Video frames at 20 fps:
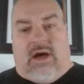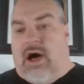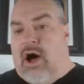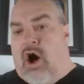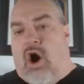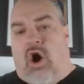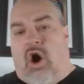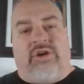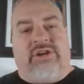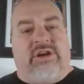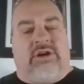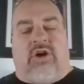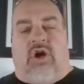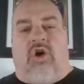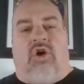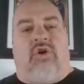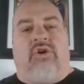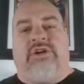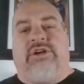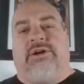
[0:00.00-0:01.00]
All your
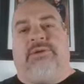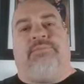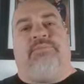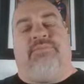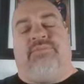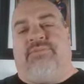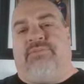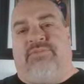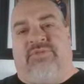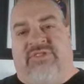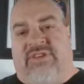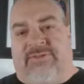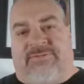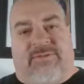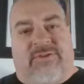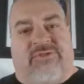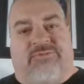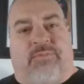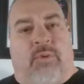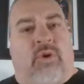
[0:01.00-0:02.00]
all your
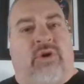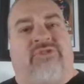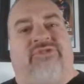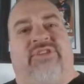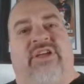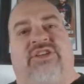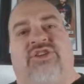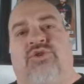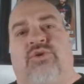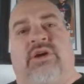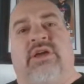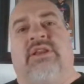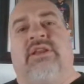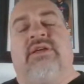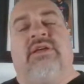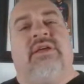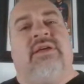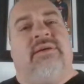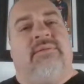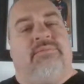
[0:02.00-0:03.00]
different sports that you
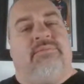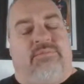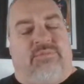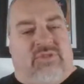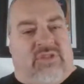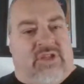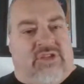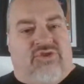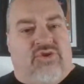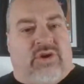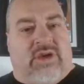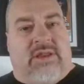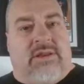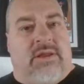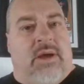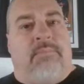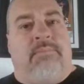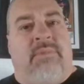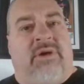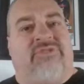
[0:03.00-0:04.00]
can that you
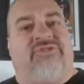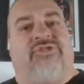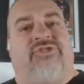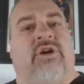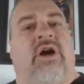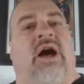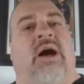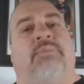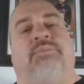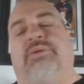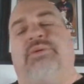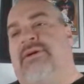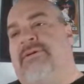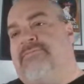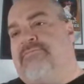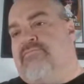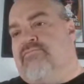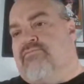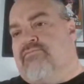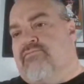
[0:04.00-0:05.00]
can muster up,
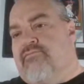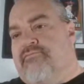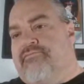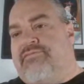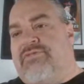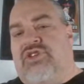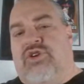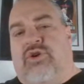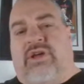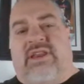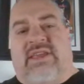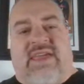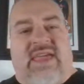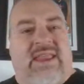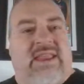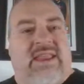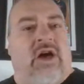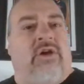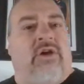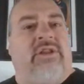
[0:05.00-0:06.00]
you can
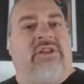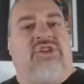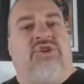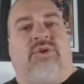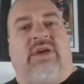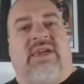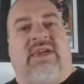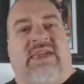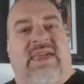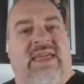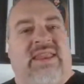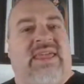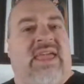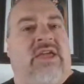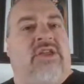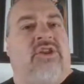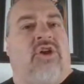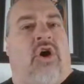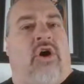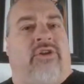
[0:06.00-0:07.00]
get on you can get
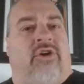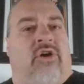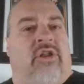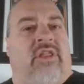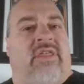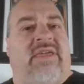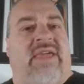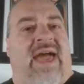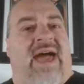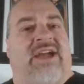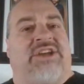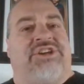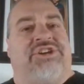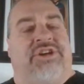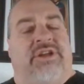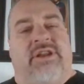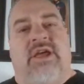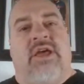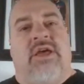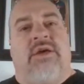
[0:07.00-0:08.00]
in on all the
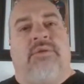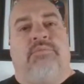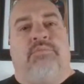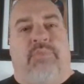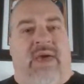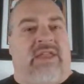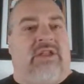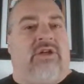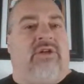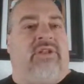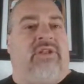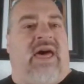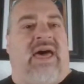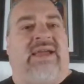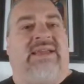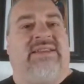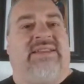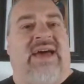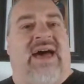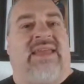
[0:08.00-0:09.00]
action.
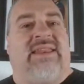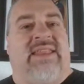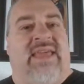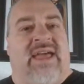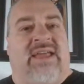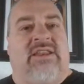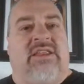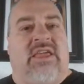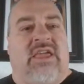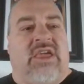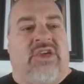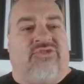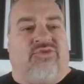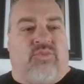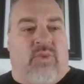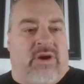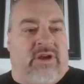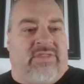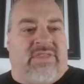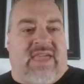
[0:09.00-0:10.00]
BetOnline.net is
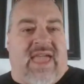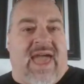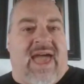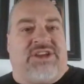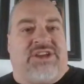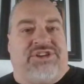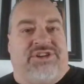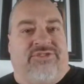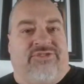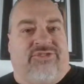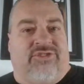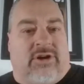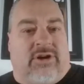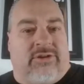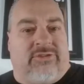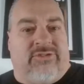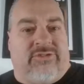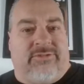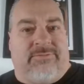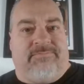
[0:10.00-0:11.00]
where the action
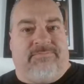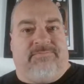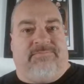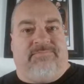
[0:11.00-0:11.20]
starts.